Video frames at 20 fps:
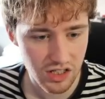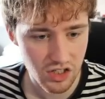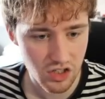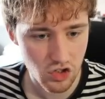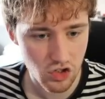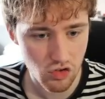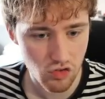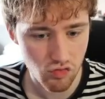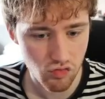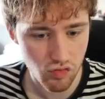is
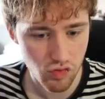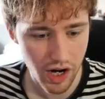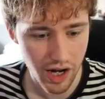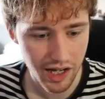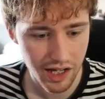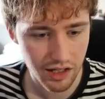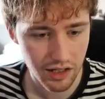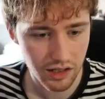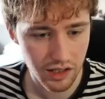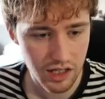
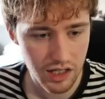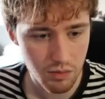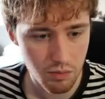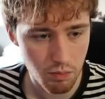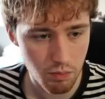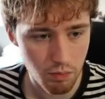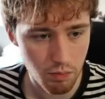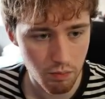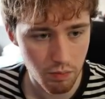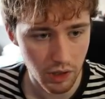
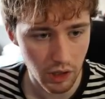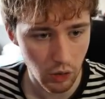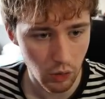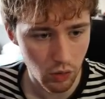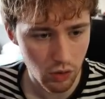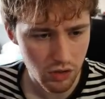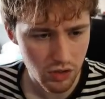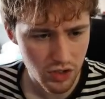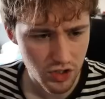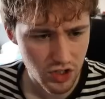directly
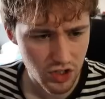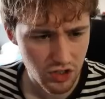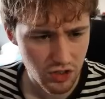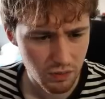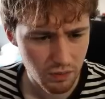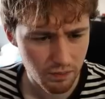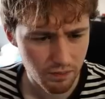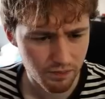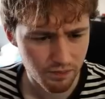below us.